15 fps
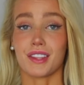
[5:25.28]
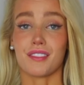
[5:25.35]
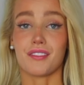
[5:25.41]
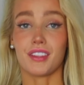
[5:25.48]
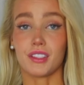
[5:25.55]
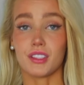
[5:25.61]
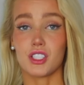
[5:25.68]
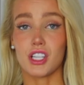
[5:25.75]
in the
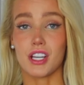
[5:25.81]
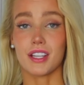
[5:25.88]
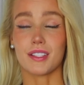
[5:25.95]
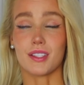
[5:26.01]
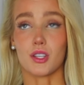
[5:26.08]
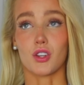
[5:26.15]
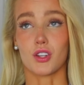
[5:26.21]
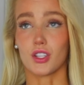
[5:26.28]

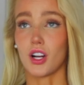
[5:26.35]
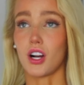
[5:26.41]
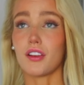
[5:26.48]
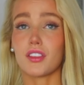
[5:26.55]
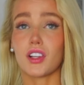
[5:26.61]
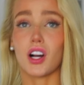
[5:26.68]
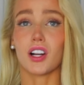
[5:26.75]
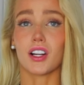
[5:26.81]
villages in your golf
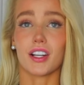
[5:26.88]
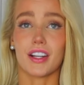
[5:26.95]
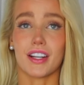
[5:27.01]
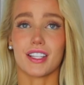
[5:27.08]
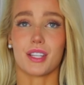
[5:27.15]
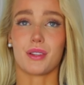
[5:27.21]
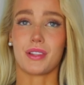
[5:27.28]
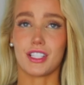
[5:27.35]
cart,
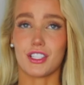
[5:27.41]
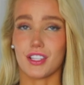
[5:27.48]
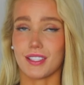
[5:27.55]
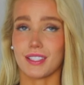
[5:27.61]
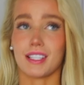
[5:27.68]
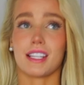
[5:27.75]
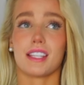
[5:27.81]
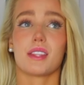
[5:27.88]
and you just
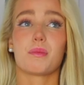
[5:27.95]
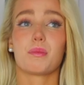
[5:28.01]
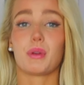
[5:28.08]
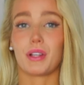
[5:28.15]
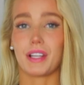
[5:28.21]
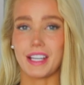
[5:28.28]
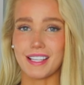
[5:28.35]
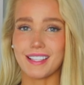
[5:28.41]
need the
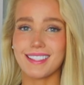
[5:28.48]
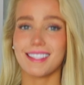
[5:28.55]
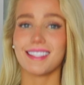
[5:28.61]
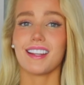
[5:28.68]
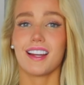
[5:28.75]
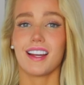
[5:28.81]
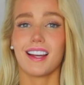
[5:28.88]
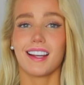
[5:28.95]
breeze.
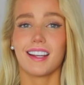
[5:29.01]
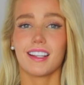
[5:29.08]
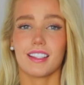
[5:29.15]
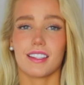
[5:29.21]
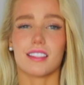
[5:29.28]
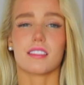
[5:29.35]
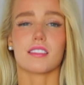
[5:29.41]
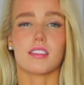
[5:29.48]

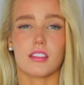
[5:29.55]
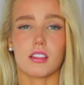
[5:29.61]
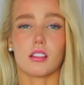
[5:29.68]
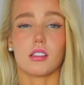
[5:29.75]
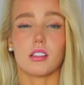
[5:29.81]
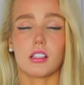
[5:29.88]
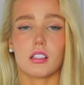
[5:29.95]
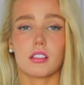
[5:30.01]
This is the
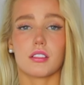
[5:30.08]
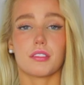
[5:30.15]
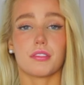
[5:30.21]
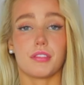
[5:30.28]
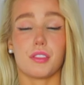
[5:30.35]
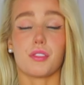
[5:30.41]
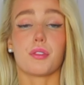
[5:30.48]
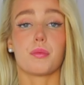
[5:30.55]
look, to
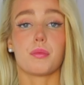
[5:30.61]
feel the